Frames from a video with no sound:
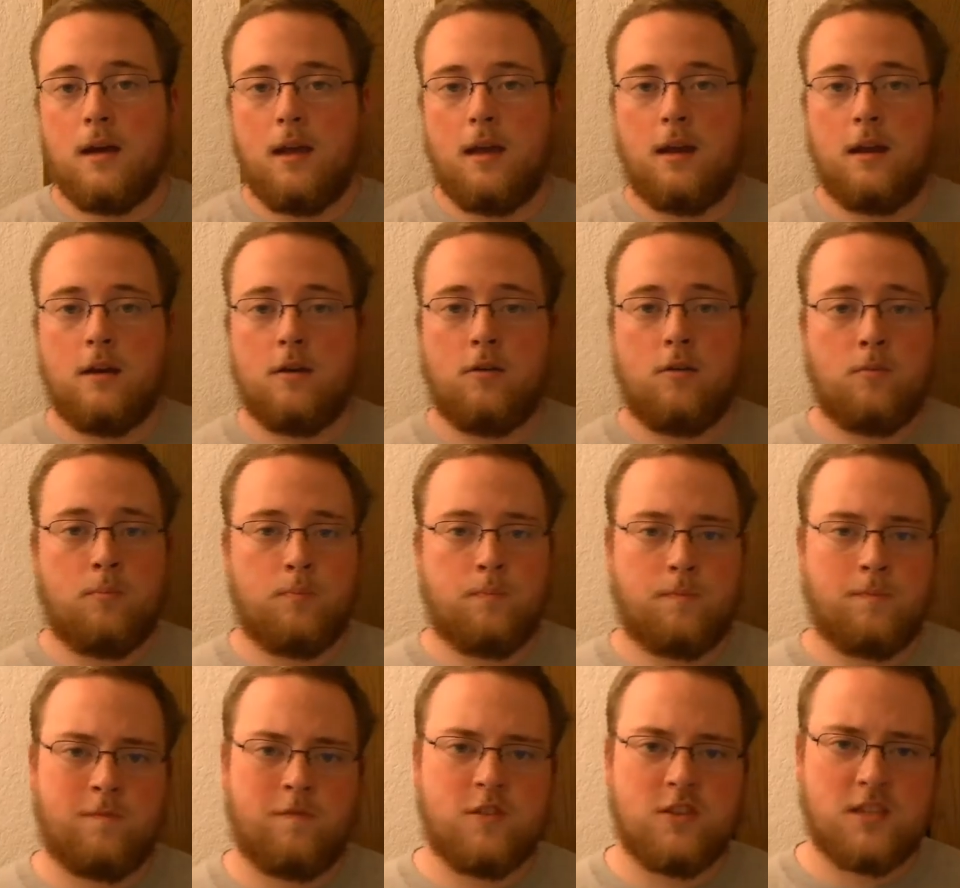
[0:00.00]
You know,
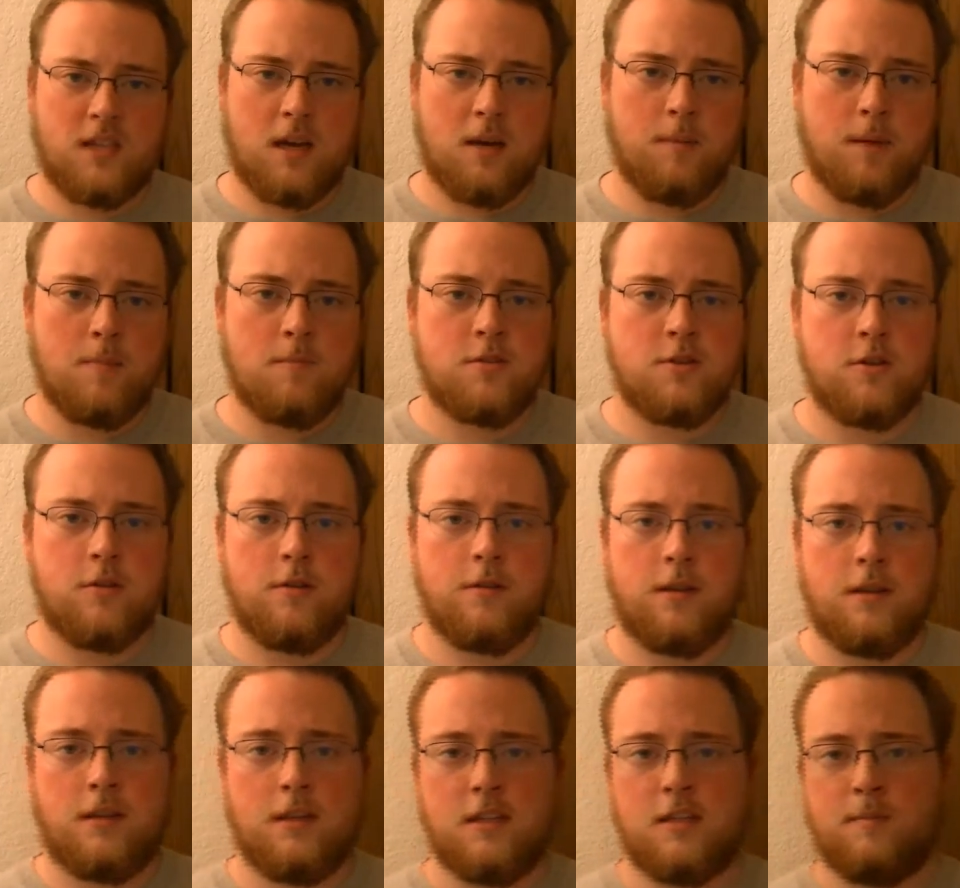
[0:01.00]
for some, I'm sure
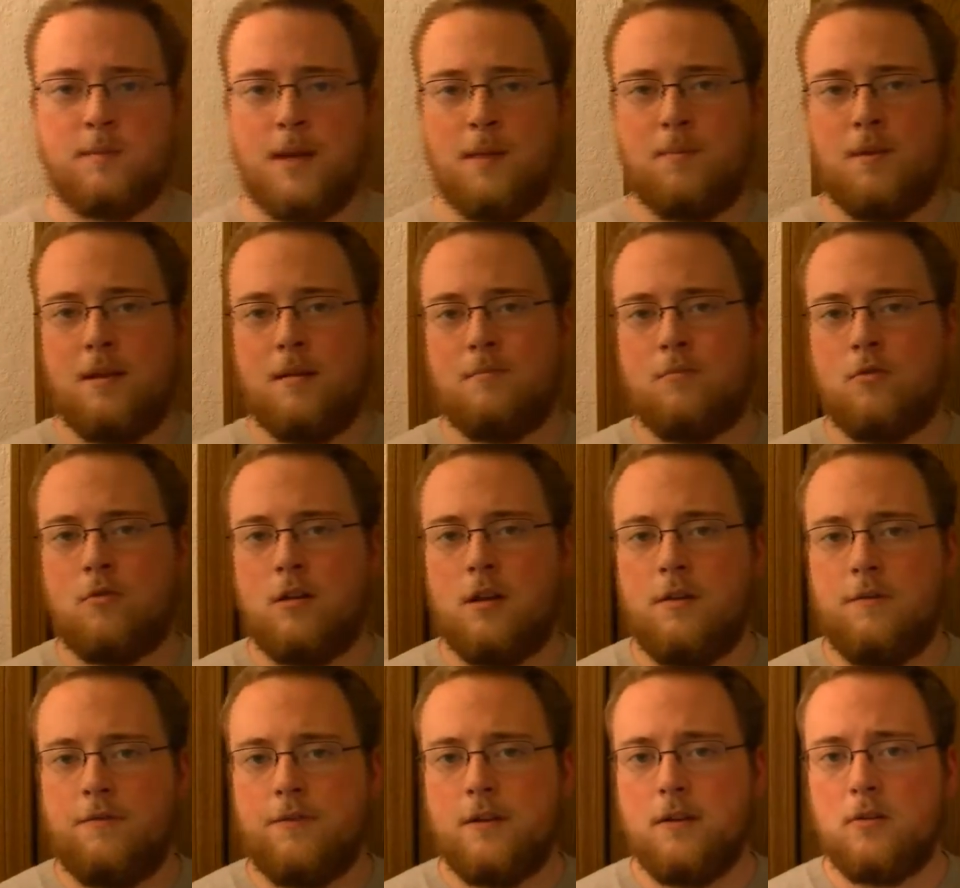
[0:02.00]
that this may be a
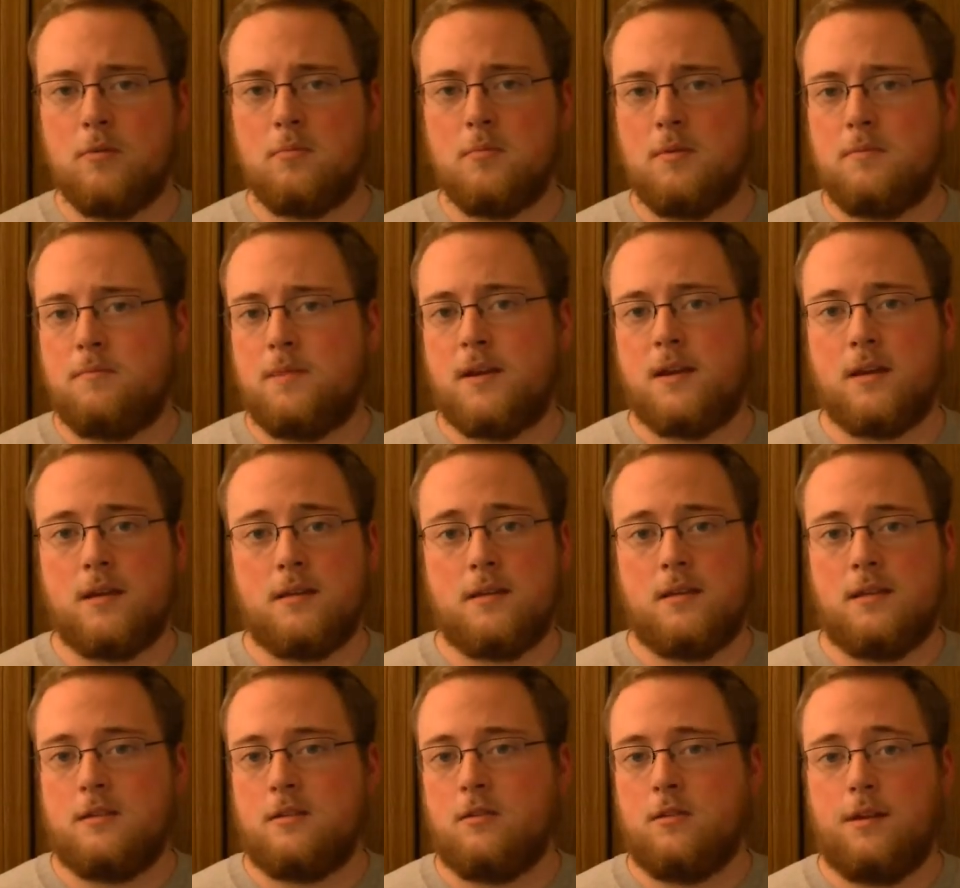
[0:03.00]
boring film because
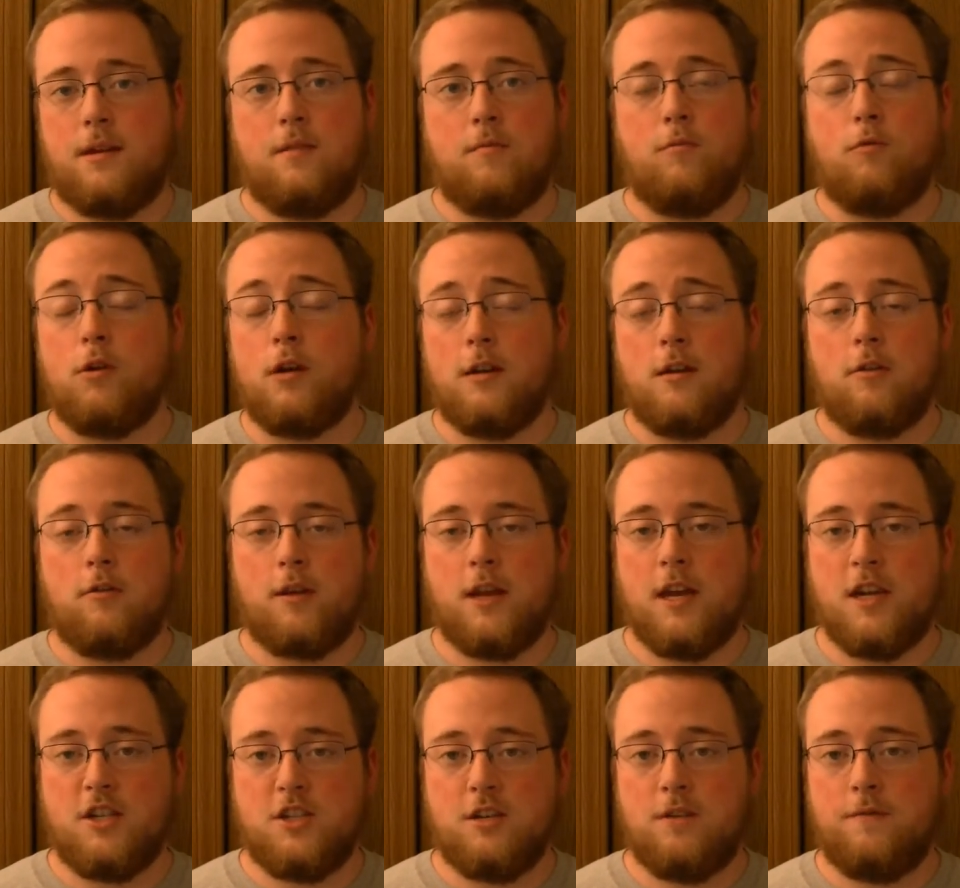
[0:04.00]
it's only in one
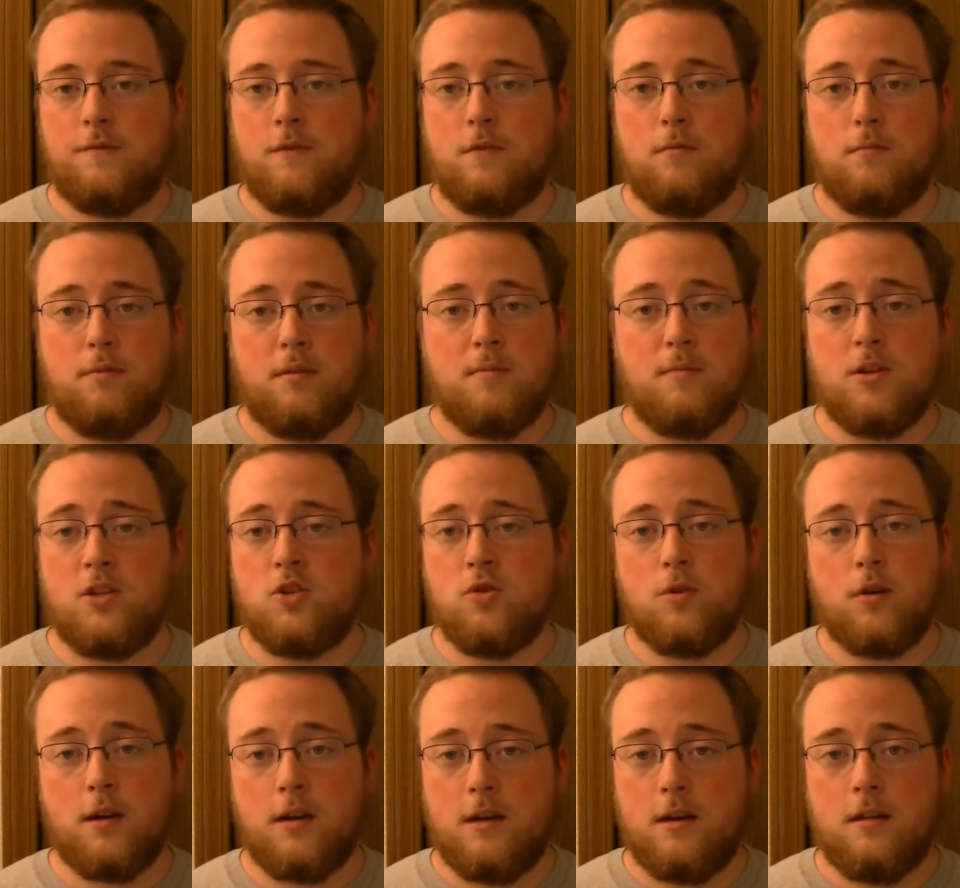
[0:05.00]
location for the
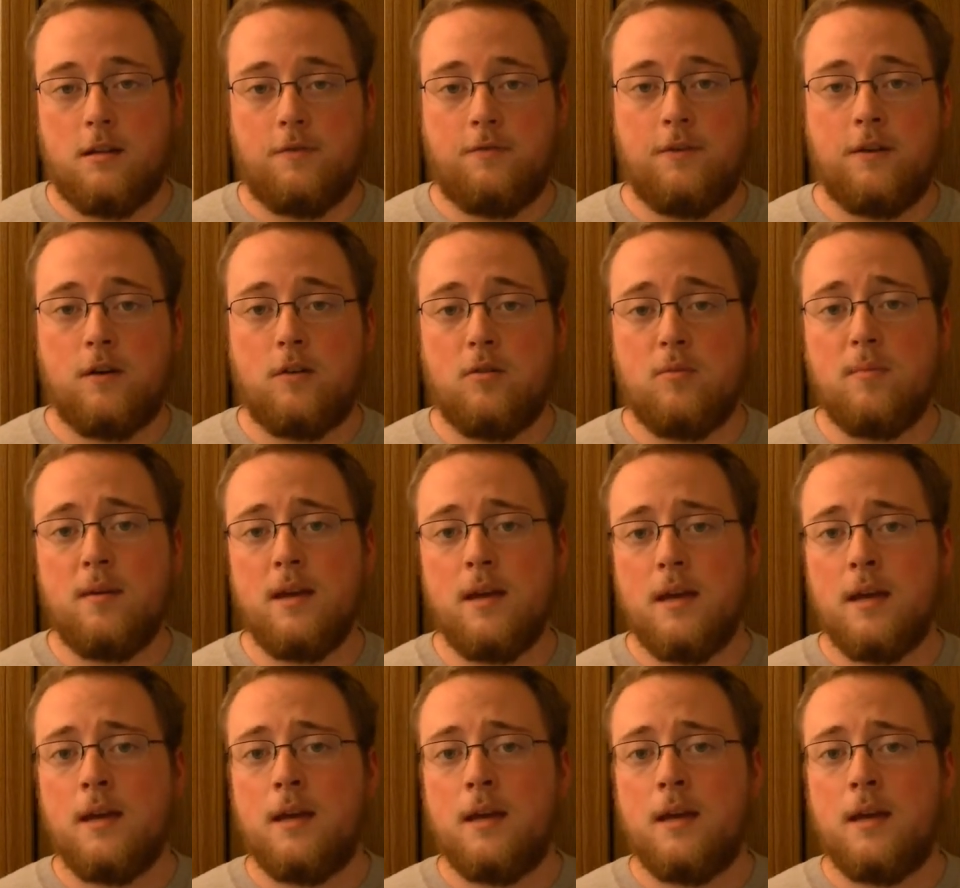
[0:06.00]
majority of the film,